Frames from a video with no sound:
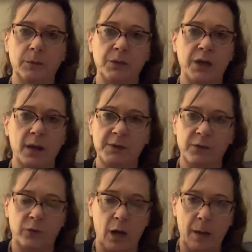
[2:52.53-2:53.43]
times
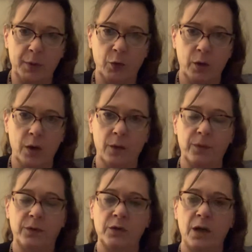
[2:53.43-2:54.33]
of rapid
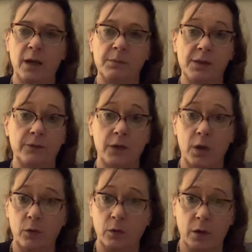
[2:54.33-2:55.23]
growth, times of
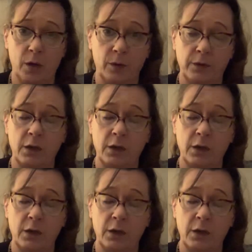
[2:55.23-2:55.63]
no growth,